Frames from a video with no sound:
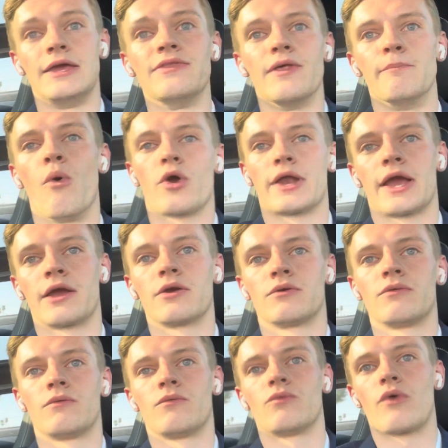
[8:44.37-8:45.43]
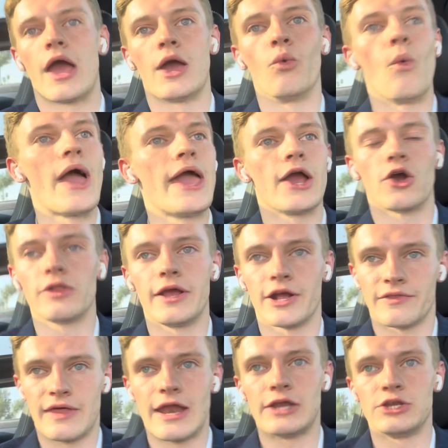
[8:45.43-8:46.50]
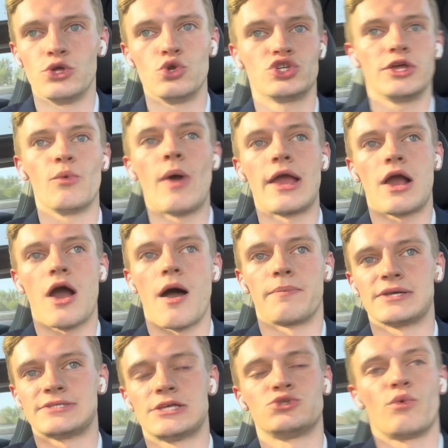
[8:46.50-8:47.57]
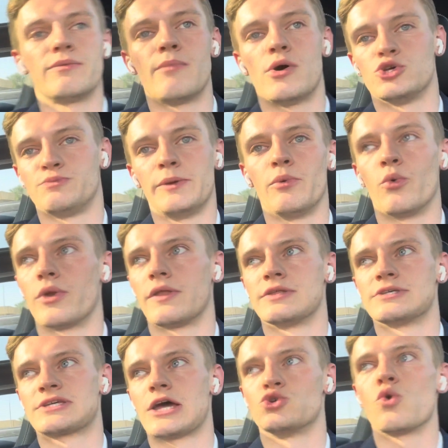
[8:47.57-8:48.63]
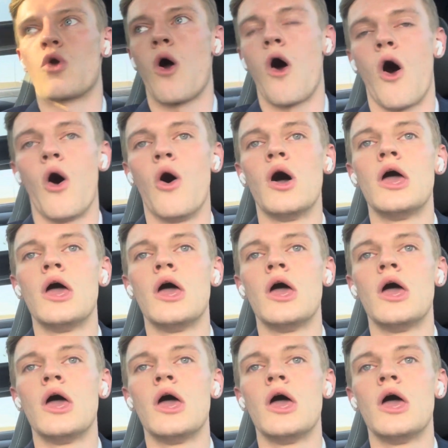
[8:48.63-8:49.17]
morning, right? Way earlier than I usually wake up, because that's when most people wanted to schedule a call.